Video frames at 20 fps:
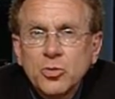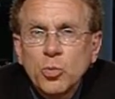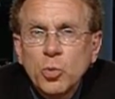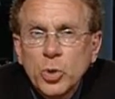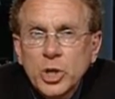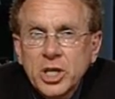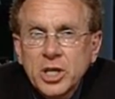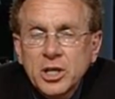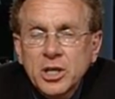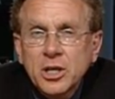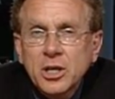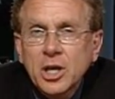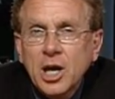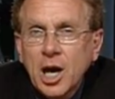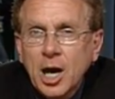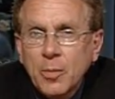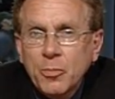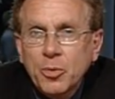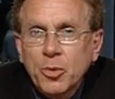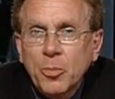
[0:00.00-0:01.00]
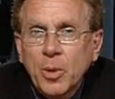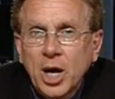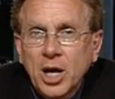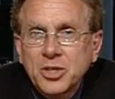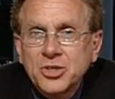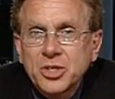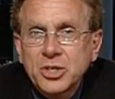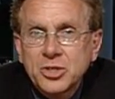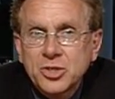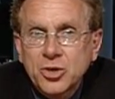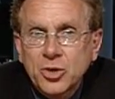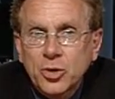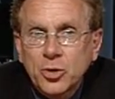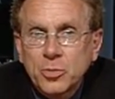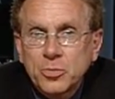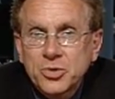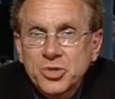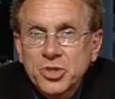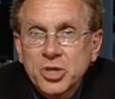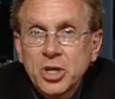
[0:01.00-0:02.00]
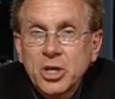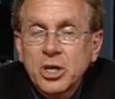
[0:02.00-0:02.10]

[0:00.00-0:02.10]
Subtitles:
weak, compromising terms.